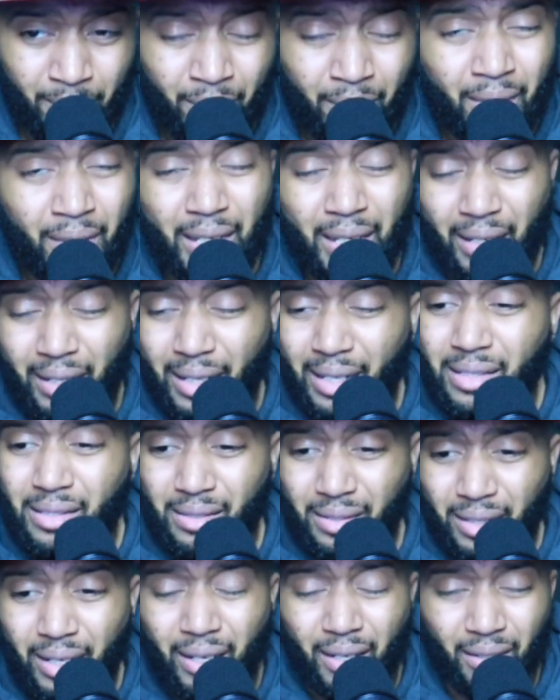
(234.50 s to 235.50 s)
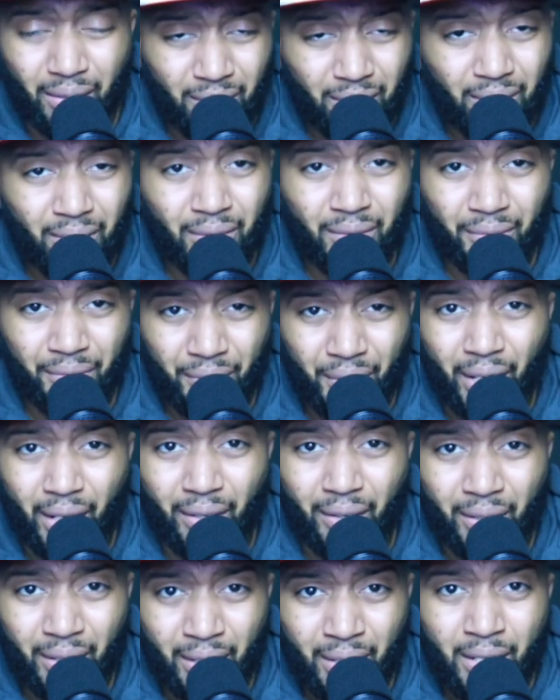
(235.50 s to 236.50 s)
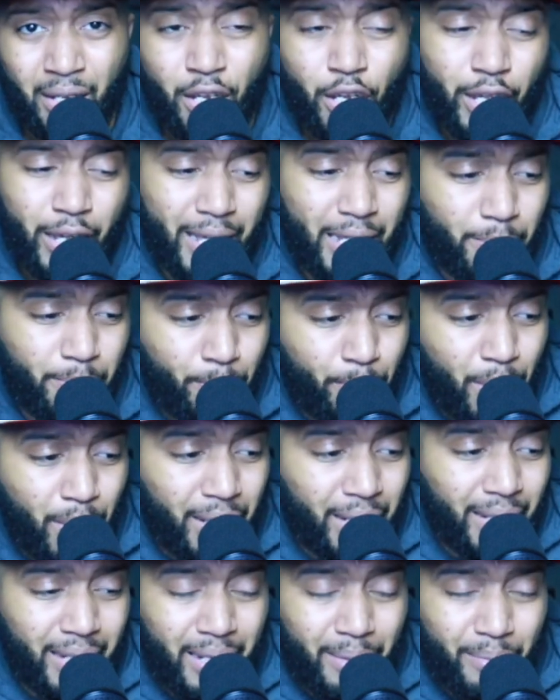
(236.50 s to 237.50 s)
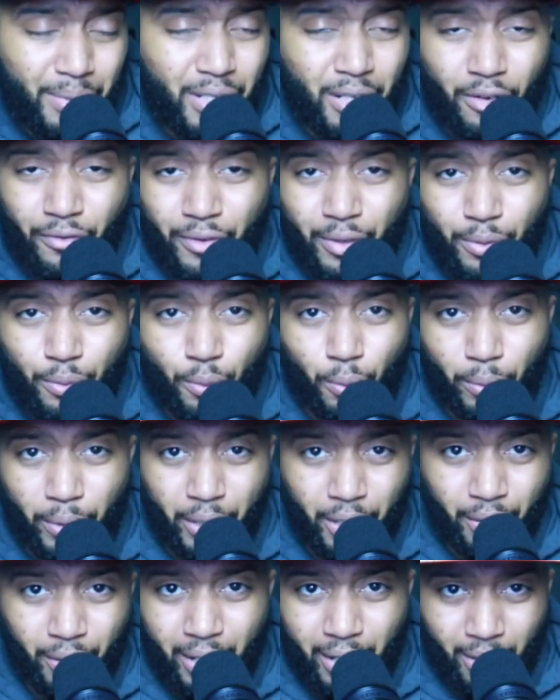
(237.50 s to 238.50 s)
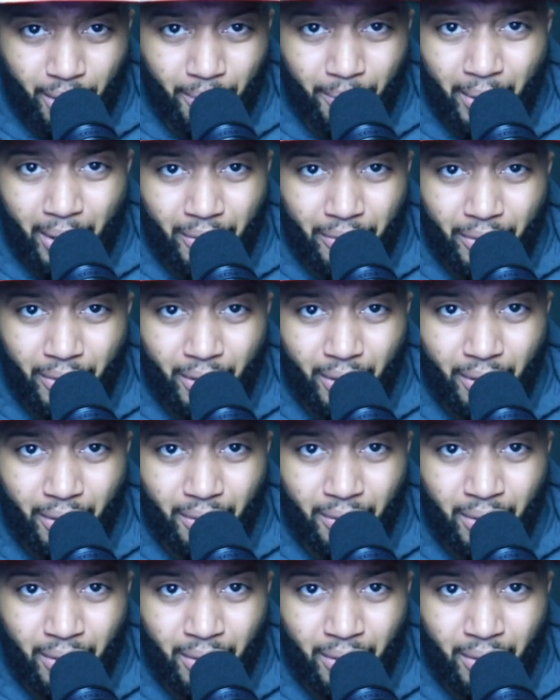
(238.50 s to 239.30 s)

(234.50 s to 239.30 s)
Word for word: Yeah, that's yeah. Yeah. He's putting himself in rare air right there.